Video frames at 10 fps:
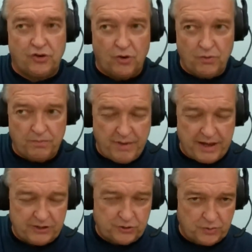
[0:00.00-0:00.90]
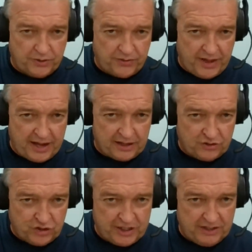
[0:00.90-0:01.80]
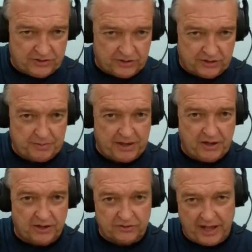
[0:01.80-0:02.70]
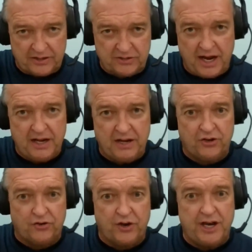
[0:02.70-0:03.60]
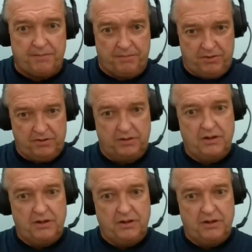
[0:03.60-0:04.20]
don't mess with that Jesus, because last night in a dream,